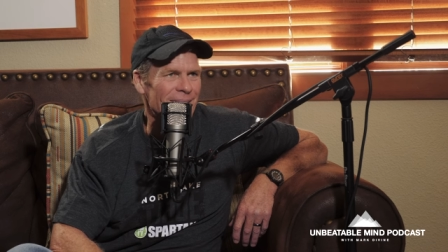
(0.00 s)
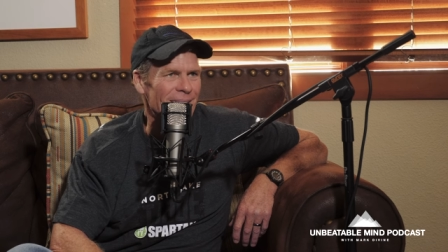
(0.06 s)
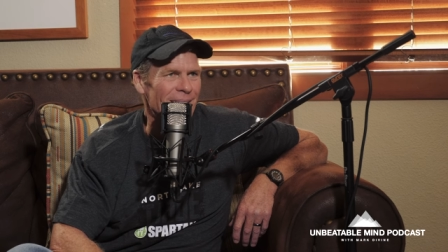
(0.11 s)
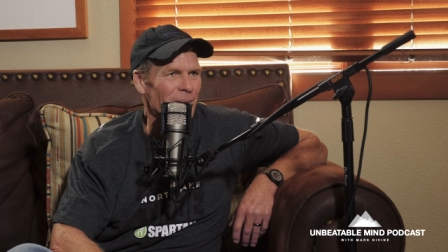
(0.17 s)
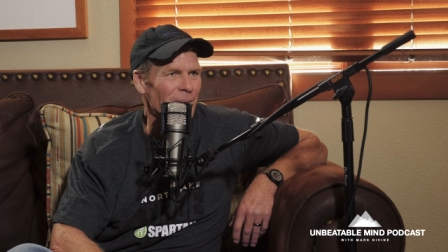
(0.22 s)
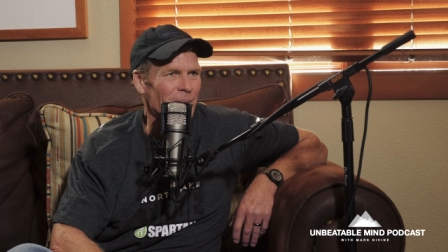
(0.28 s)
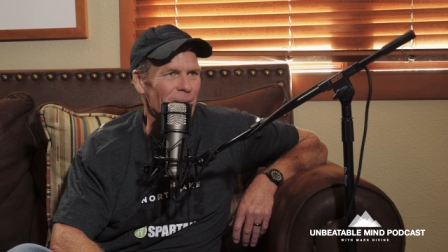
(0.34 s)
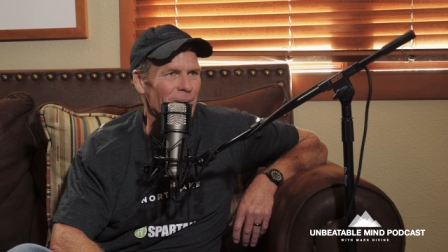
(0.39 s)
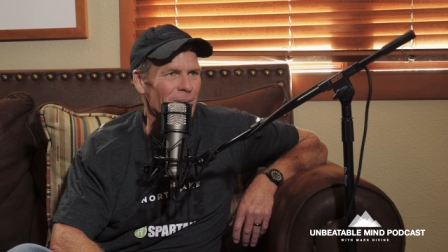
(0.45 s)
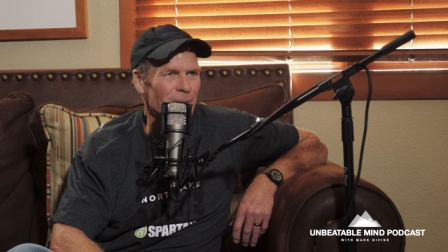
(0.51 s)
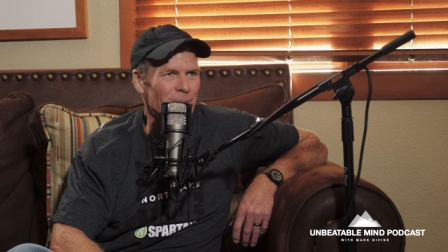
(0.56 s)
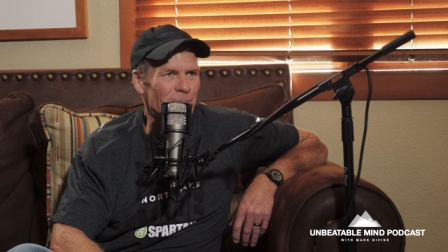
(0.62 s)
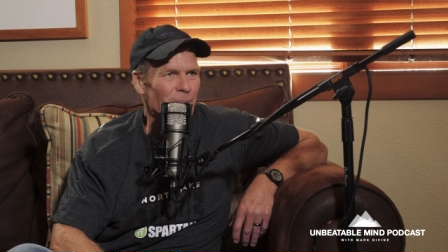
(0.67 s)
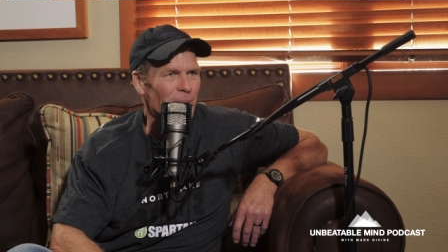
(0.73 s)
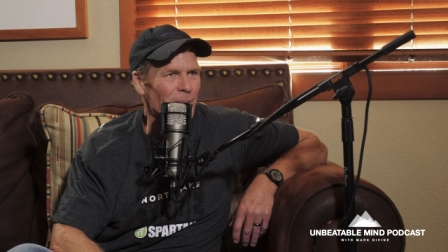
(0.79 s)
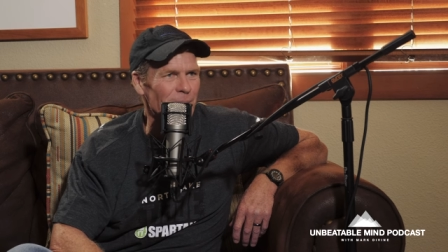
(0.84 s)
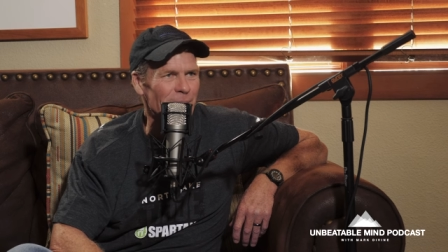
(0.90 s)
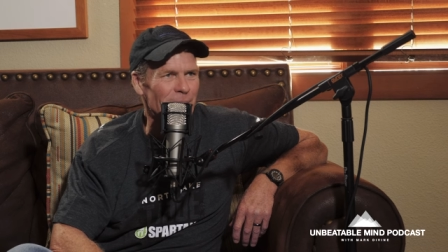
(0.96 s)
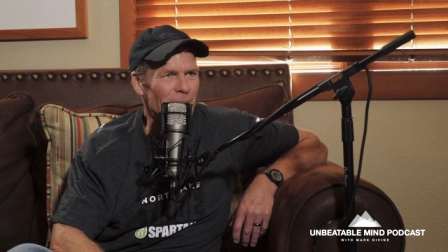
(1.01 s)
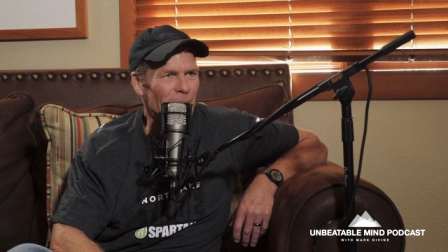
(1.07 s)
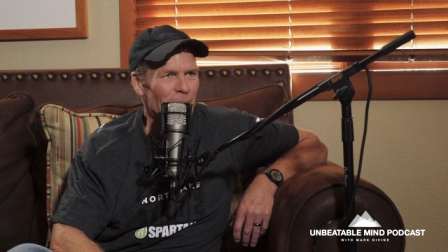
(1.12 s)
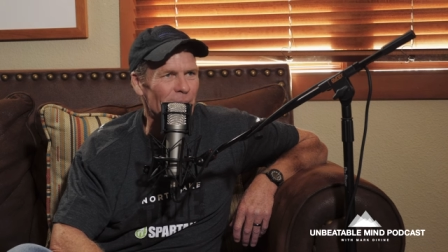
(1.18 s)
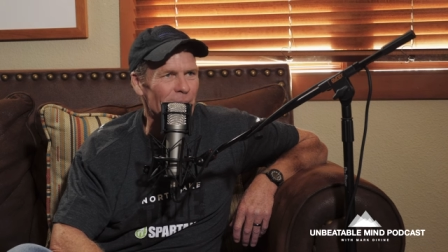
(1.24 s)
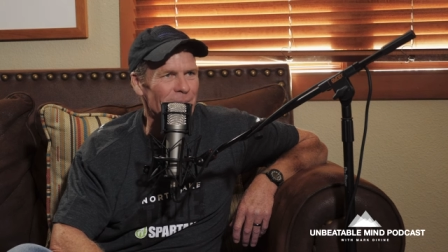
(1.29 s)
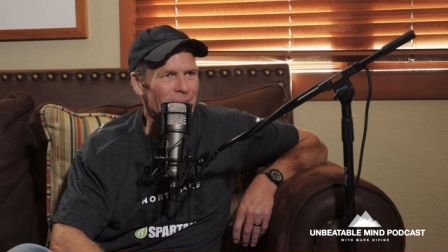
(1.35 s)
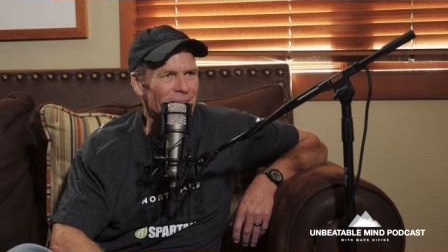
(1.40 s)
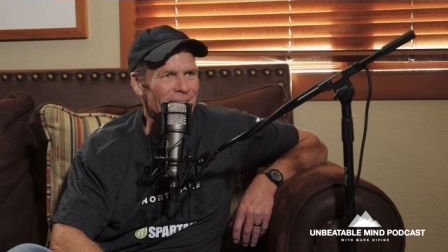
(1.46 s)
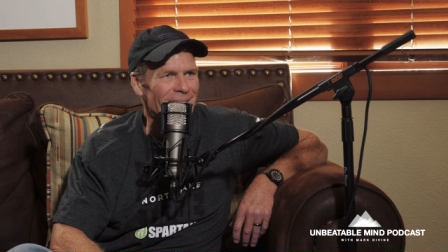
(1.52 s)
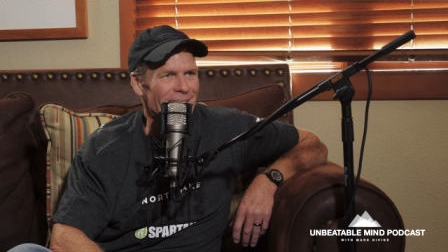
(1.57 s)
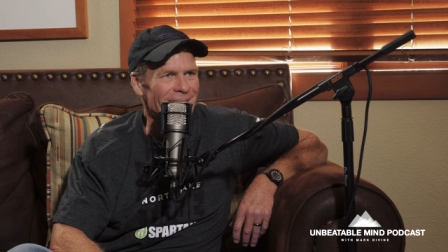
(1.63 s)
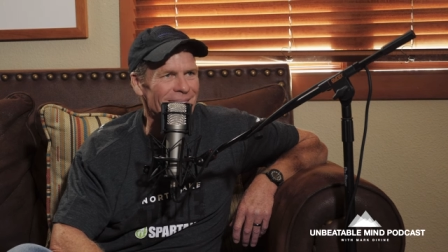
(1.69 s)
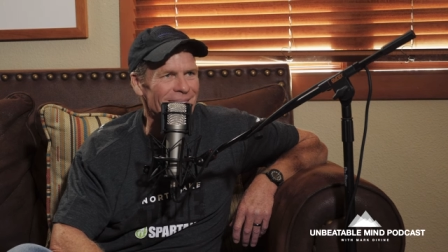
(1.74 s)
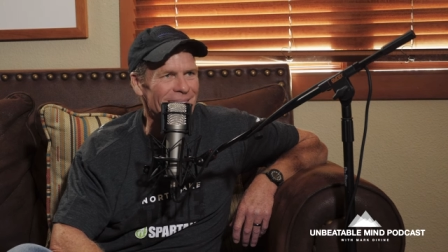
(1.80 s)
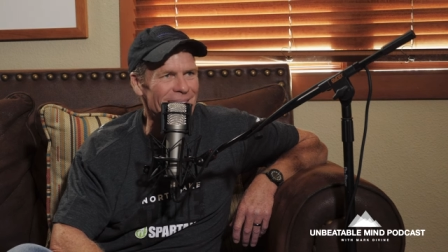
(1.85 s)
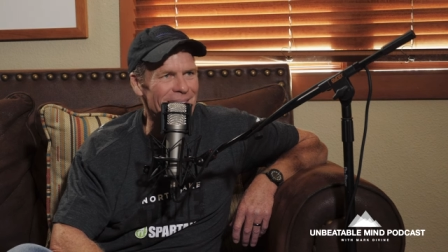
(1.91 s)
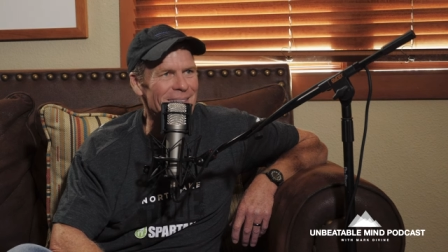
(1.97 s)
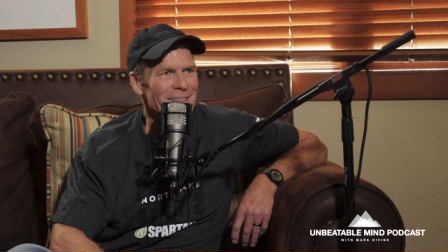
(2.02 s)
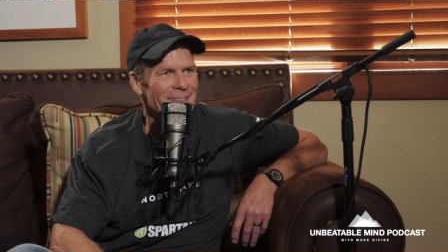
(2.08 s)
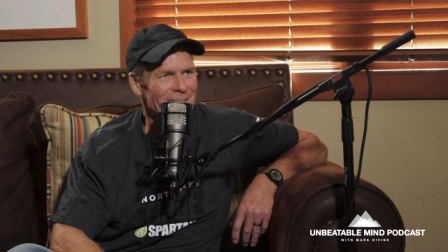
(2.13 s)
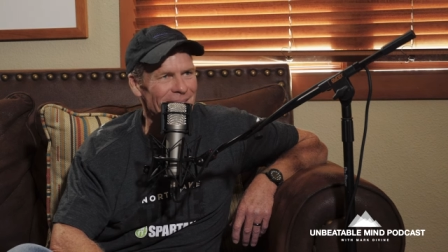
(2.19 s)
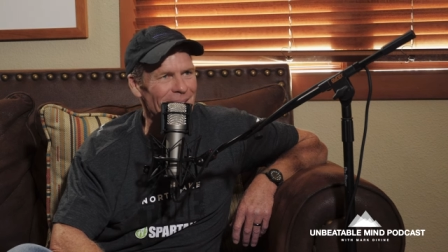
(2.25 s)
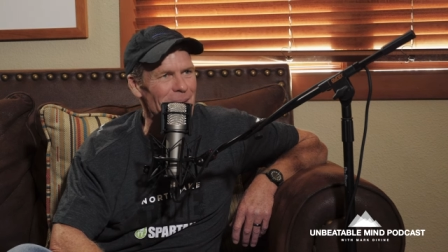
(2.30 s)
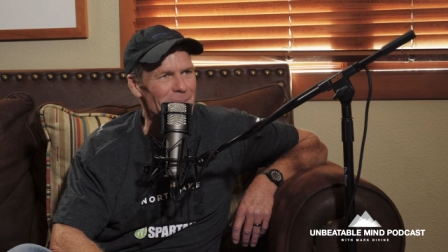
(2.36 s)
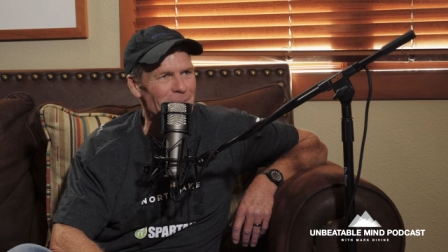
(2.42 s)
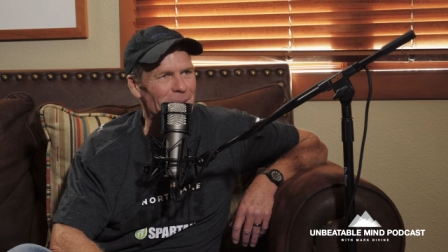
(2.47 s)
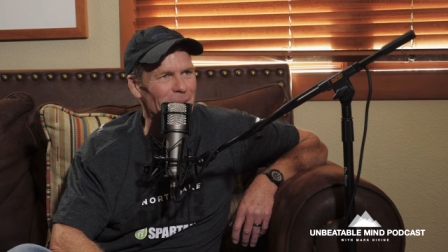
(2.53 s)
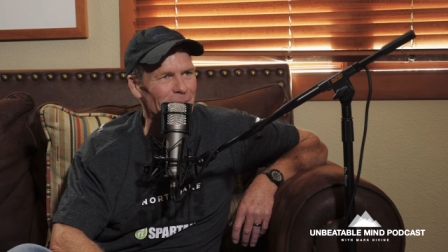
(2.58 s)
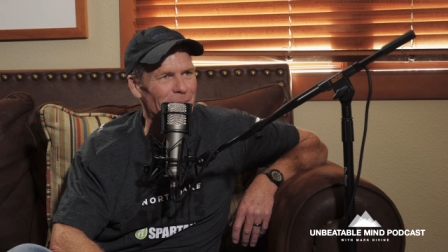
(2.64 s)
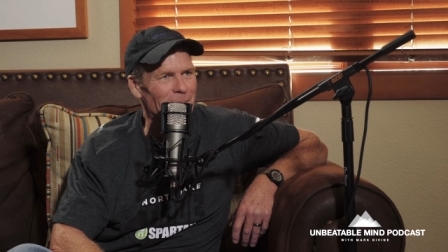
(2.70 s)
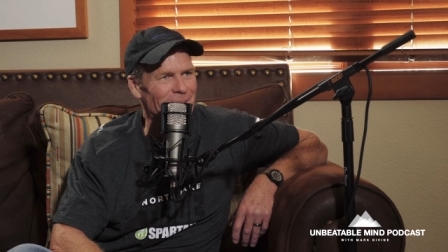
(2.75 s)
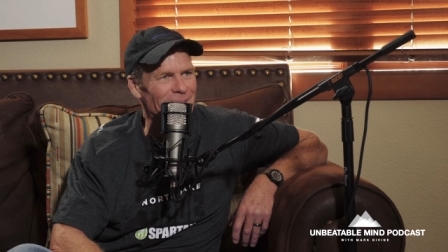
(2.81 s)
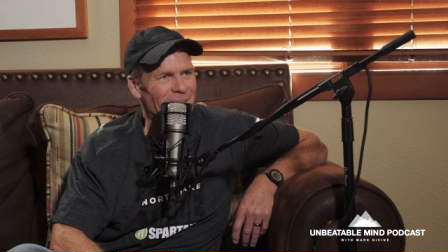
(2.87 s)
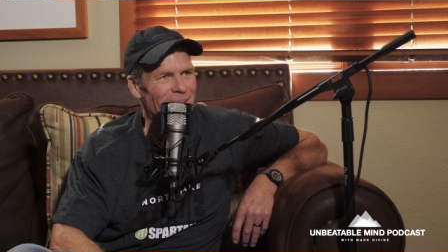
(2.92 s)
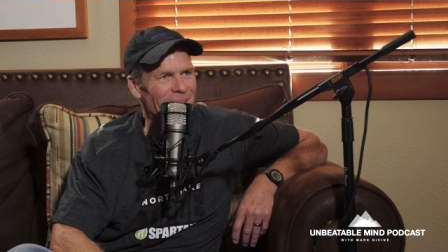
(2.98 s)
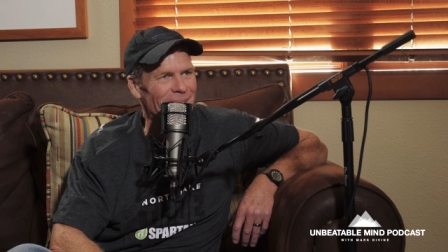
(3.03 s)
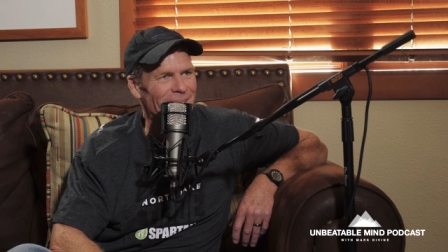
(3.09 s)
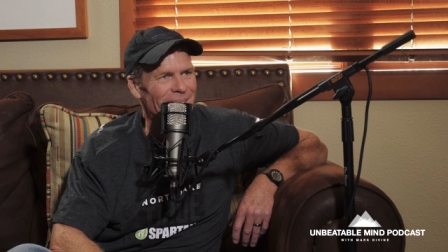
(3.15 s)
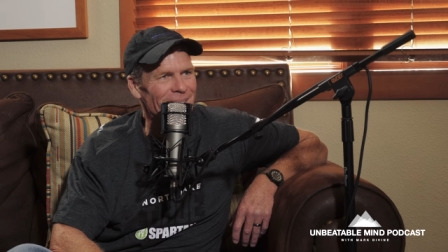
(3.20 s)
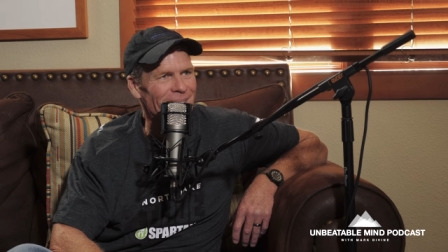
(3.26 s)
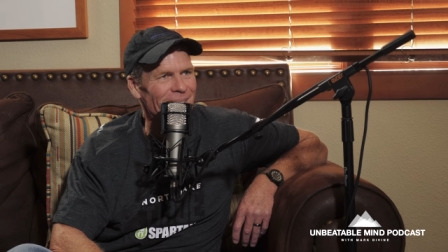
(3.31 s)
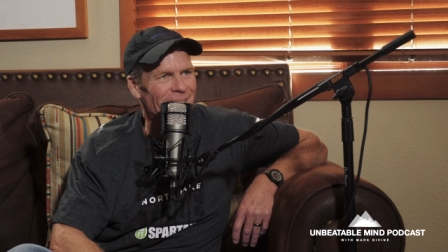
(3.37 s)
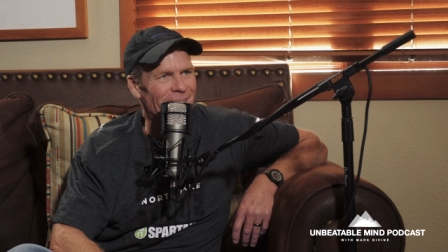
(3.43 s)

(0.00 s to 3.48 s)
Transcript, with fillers: Yep. He, he, was born with no arms and legs, and right. he climbed Kilimanjaro.